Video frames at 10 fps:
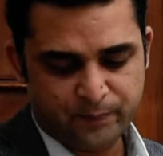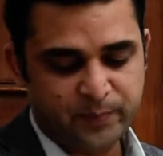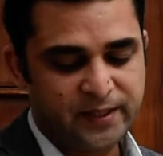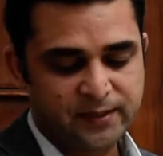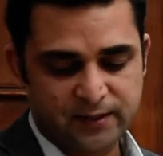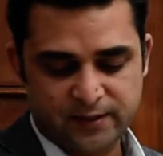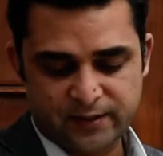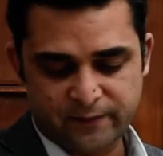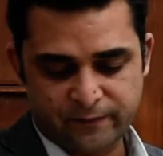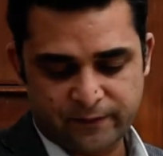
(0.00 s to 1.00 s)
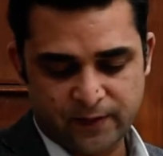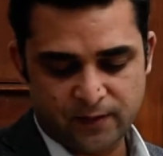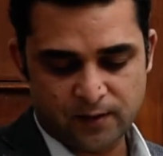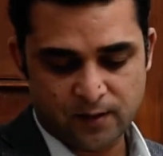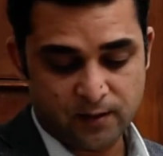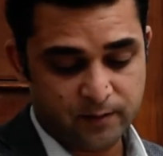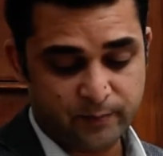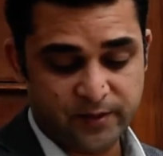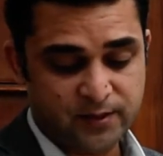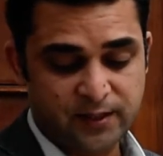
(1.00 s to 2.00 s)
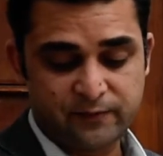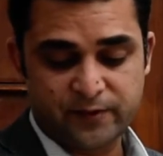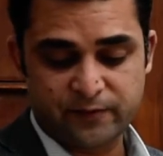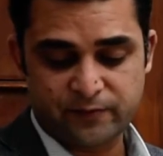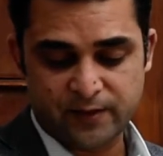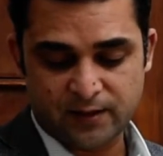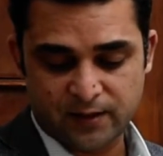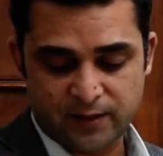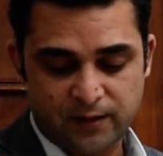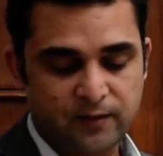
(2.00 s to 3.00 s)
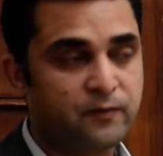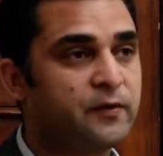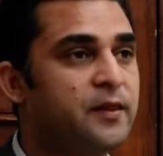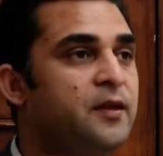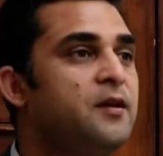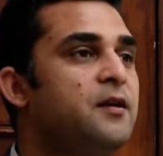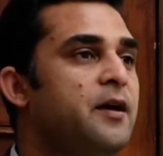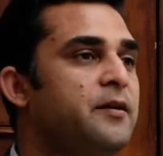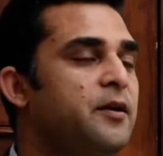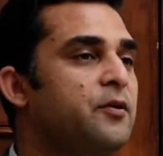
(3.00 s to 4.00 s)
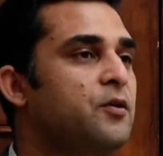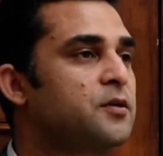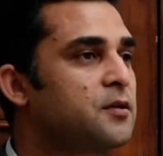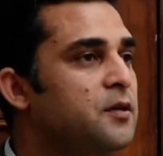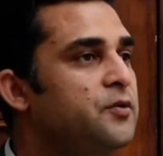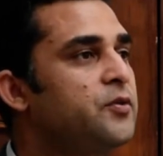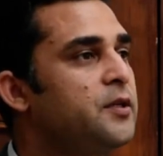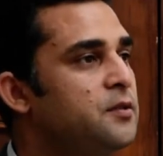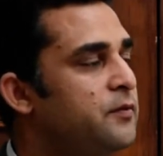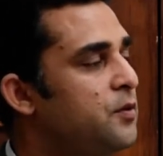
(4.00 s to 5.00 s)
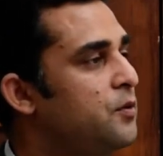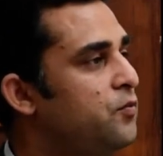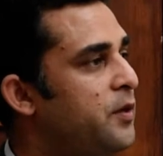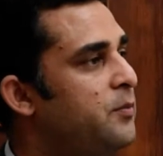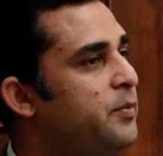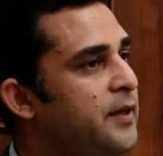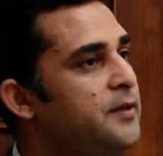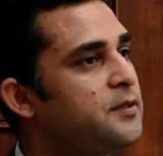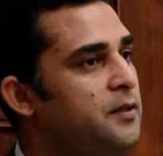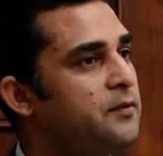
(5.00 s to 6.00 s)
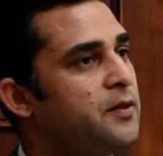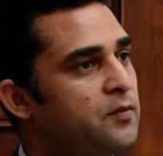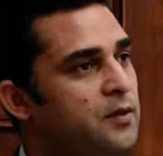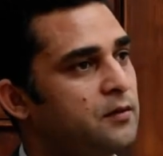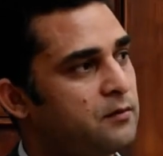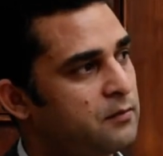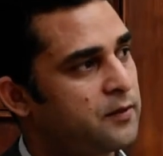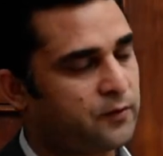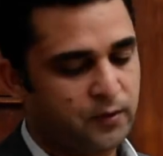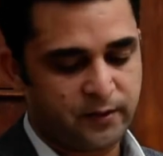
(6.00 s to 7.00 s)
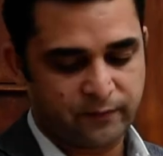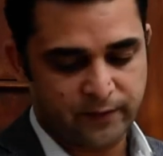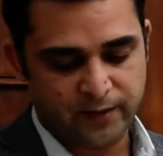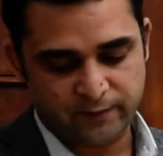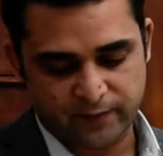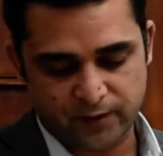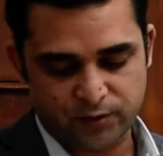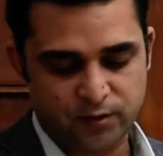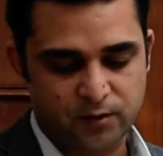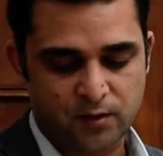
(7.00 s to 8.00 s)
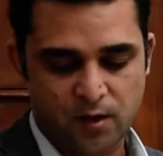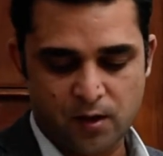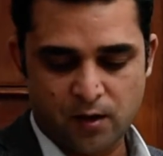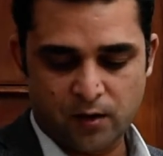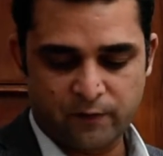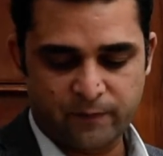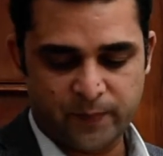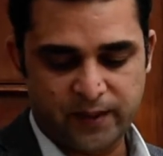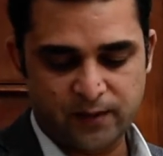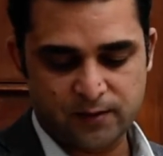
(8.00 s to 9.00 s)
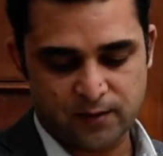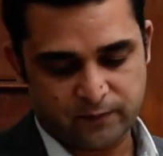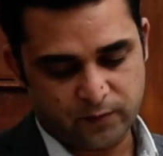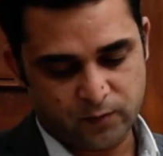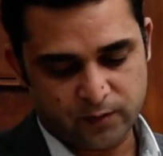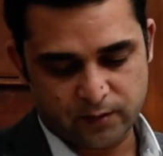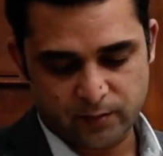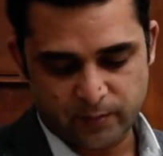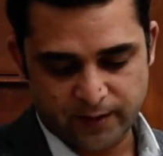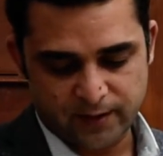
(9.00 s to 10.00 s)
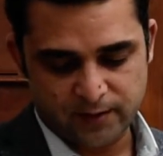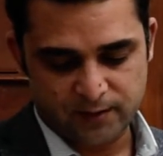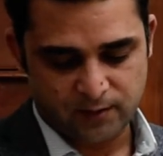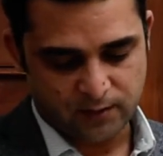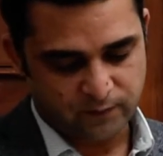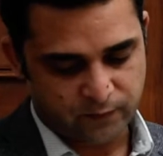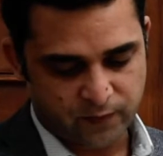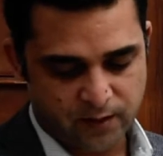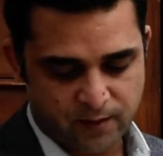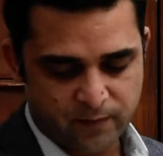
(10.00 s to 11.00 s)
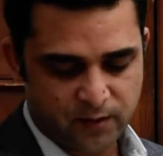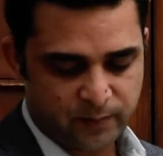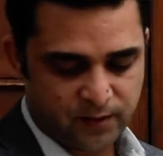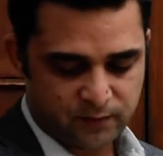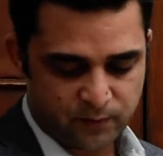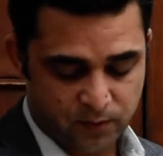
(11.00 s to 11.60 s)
Peace is different, perceived differently within and across countries. If you go to one place, they will give you a different definition of peace, and if you go to another place, for them the peace